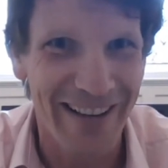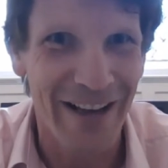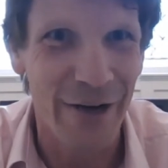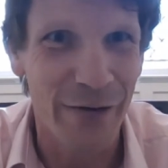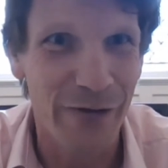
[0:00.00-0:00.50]

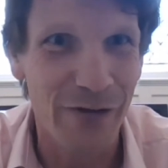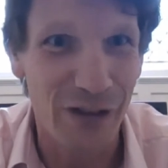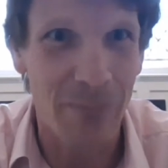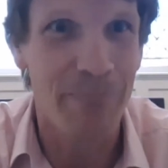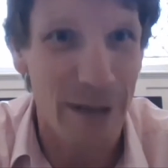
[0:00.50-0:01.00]
of
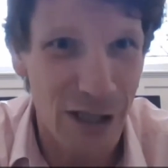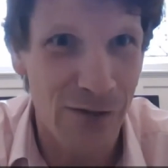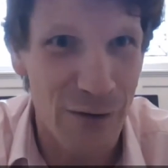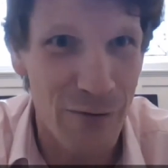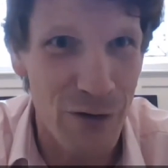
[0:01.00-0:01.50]
some bits
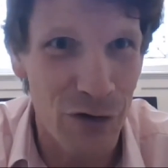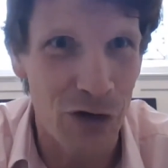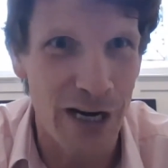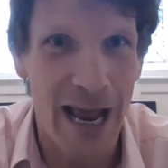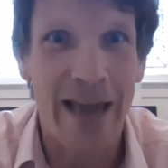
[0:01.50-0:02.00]
of
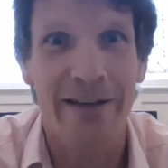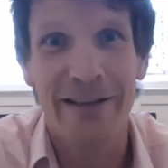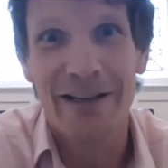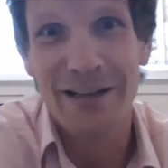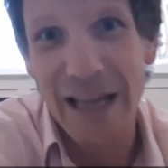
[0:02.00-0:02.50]
inventory and
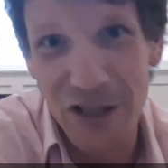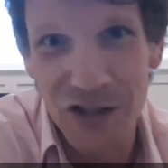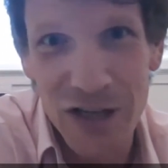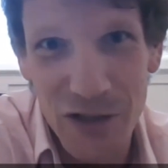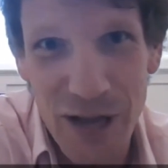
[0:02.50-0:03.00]
late
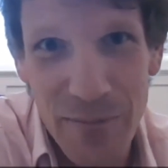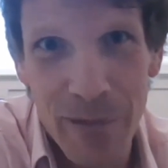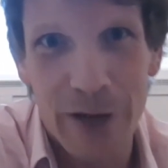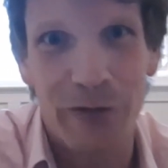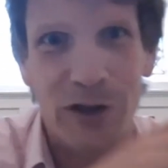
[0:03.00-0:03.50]
stage
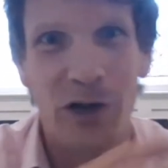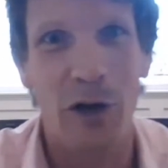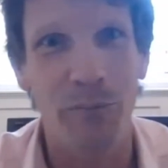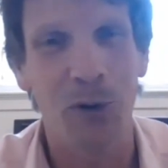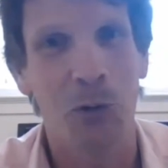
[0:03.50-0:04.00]
assembly, for
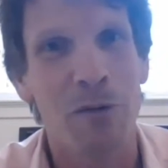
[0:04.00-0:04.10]
example.